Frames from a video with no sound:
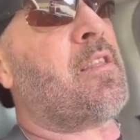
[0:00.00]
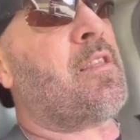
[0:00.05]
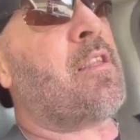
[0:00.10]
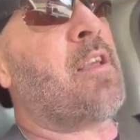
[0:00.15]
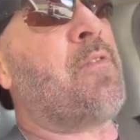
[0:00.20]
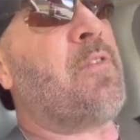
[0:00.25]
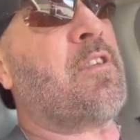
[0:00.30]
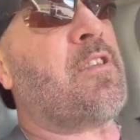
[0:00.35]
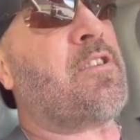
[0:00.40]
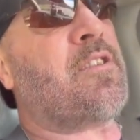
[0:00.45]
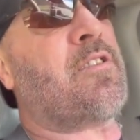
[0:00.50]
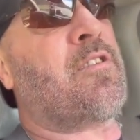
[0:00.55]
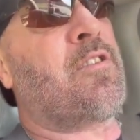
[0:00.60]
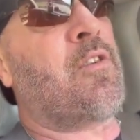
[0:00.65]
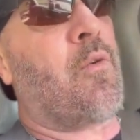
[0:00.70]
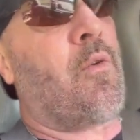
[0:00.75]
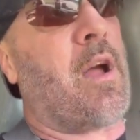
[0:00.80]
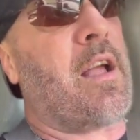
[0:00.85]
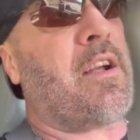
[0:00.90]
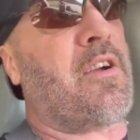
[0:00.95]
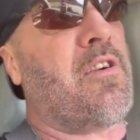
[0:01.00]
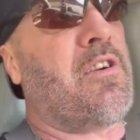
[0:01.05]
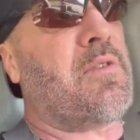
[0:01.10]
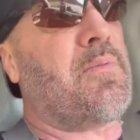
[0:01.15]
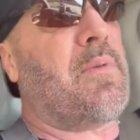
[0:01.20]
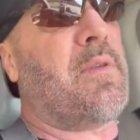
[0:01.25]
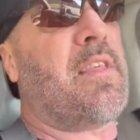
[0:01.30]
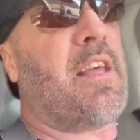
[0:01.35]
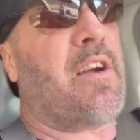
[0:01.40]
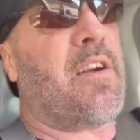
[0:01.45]
if it's the right current
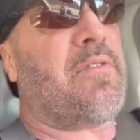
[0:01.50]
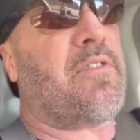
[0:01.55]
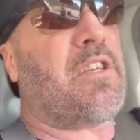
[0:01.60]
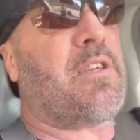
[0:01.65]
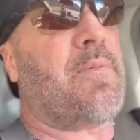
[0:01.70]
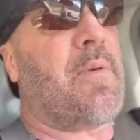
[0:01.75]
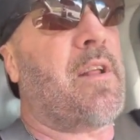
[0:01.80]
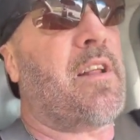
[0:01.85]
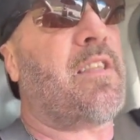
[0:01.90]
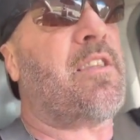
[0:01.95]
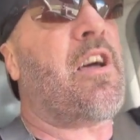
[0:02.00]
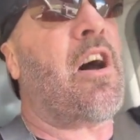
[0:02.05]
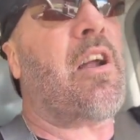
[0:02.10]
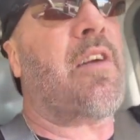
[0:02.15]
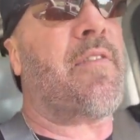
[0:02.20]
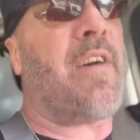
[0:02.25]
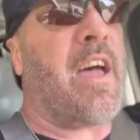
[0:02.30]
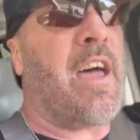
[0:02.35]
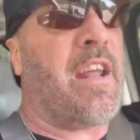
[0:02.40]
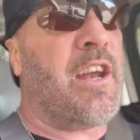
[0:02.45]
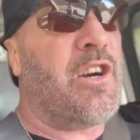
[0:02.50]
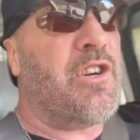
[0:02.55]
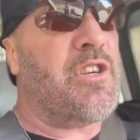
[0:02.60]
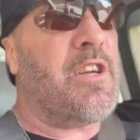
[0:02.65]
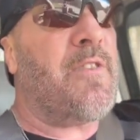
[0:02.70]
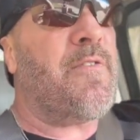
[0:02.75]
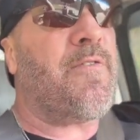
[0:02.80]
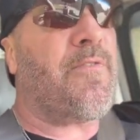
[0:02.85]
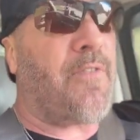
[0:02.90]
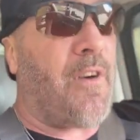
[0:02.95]
speed, they don't have to spend a ton of
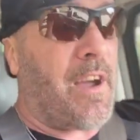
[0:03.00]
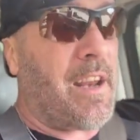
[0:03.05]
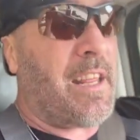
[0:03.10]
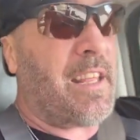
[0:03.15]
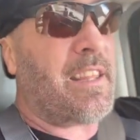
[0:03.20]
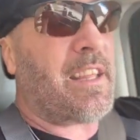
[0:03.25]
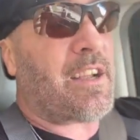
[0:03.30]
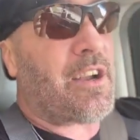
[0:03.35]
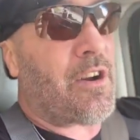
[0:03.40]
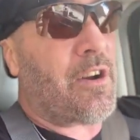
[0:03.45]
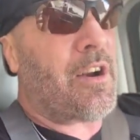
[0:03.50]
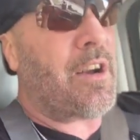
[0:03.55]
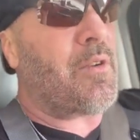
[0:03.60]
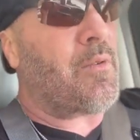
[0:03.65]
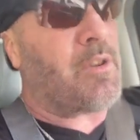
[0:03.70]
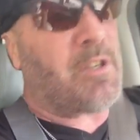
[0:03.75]
energy fighting the current,